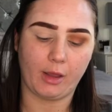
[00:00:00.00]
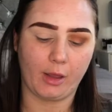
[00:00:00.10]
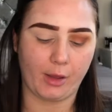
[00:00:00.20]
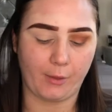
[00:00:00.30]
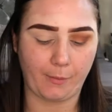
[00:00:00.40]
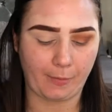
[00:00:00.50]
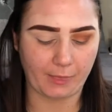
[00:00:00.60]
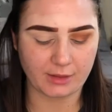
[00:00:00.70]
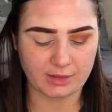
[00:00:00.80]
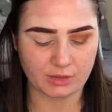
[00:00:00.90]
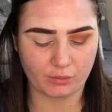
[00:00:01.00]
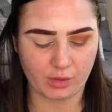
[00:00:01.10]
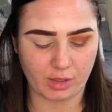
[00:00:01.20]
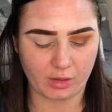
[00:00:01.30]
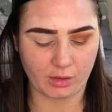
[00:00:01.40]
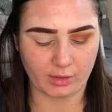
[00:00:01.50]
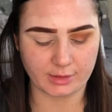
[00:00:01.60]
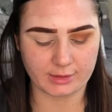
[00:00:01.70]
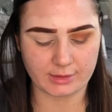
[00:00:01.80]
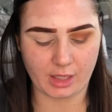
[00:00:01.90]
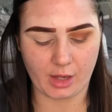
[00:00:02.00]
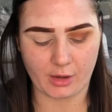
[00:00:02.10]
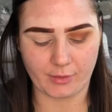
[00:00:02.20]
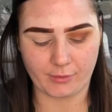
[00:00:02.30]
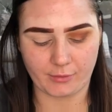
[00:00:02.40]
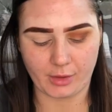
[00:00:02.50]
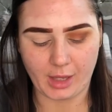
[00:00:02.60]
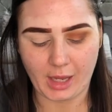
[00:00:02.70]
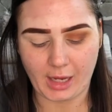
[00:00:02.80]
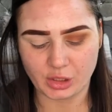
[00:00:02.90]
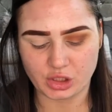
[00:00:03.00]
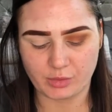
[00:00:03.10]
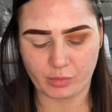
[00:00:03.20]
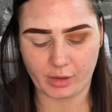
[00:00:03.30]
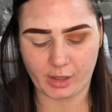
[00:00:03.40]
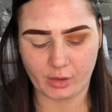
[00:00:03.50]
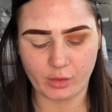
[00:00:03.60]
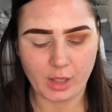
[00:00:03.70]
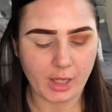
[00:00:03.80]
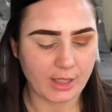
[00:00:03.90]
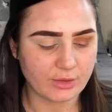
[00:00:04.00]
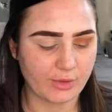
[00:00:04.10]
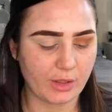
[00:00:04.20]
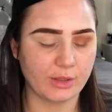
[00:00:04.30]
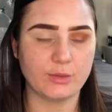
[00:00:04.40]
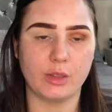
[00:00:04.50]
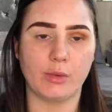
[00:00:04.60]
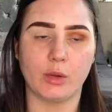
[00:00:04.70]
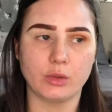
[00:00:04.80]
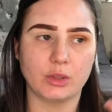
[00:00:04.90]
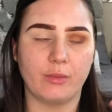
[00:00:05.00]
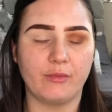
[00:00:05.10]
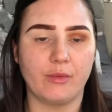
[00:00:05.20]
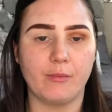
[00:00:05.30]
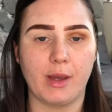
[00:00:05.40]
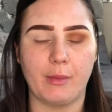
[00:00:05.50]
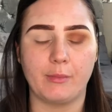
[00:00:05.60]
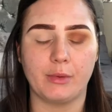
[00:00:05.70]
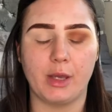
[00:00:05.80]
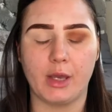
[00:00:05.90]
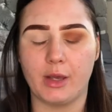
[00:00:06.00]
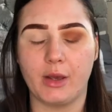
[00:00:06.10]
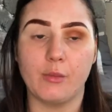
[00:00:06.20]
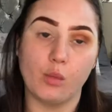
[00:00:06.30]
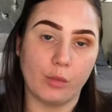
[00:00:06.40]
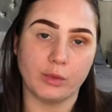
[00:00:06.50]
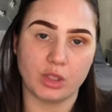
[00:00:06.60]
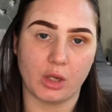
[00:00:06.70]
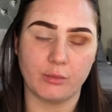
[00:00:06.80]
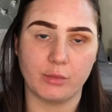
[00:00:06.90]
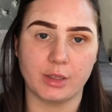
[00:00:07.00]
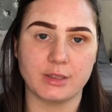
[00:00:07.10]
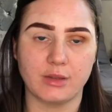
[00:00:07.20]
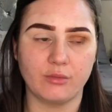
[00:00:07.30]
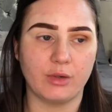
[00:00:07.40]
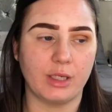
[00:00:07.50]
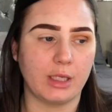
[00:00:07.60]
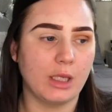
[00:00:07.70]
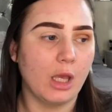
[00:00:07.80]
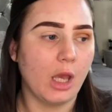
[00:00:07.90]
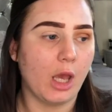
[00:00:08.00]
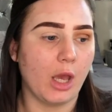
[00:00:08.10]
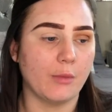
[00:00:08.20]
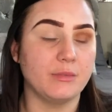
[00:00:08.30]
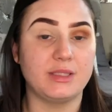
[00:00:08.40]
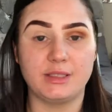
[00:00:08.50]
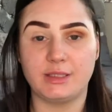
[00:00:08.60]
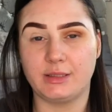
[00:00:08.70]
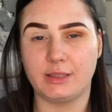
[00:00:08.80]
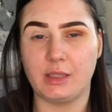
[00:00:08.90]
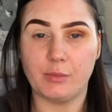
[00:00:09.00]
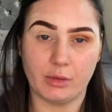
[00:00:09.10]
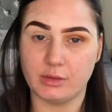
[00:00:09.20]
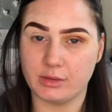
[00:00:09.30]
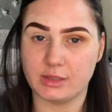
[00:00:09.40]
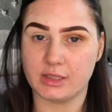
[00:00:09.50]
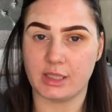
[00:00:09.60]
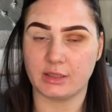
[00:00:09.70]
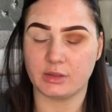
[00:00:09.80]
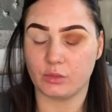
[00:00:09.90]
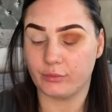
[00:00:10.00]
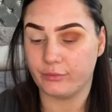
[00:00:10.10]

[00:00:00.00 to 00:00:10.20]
This is a really nice ashy brown. It's really nice when you put it on top of a matte, a warmer tone, because it really deepens that sort